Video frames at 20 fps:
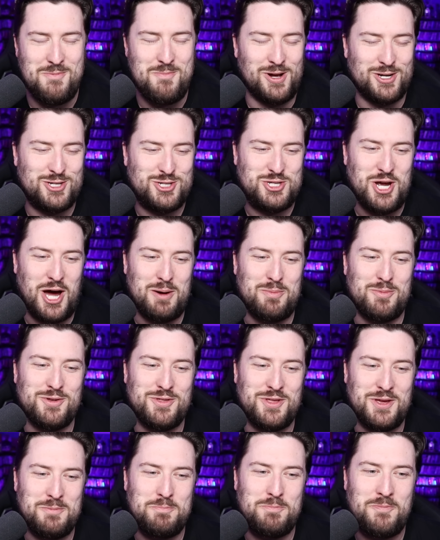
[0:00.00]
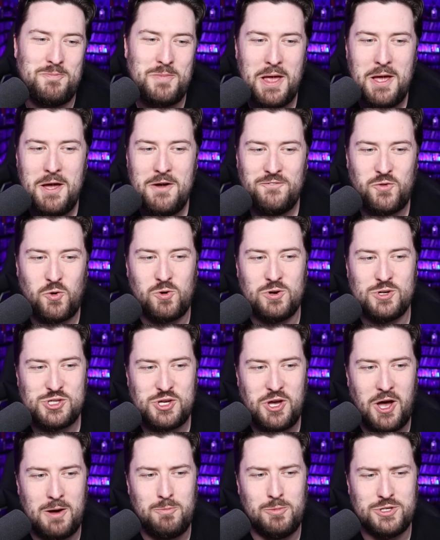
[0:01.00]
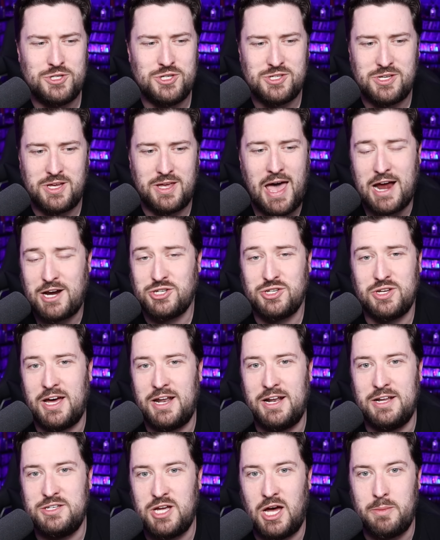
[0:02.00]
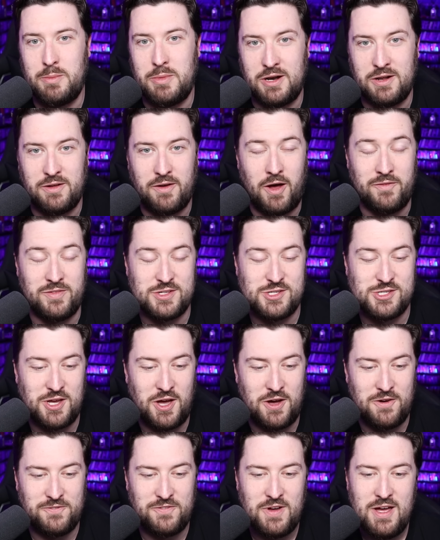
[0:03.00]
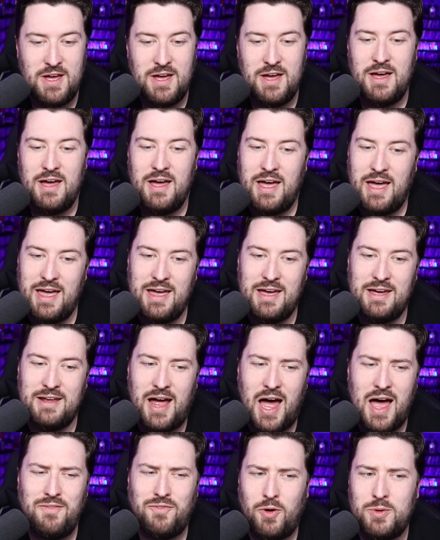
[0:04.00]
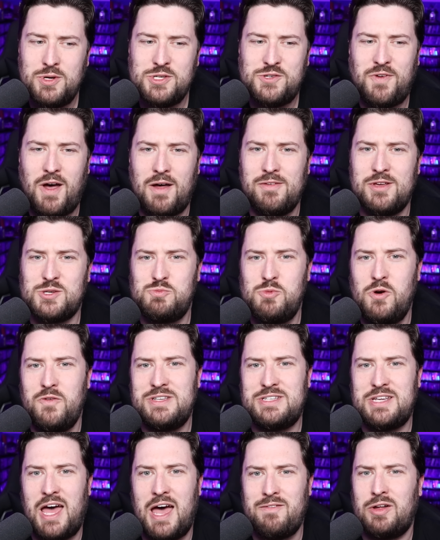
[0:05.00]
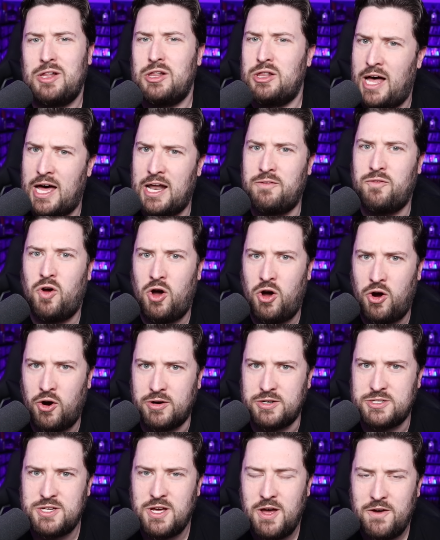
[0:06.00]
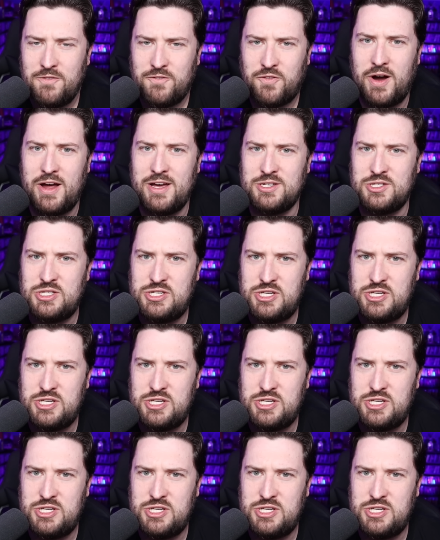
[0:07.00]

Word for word: much dumber than Forrest Gump, which is actually kind of dumb in and of itself. And I've always found this movie to have a lot of heart. For as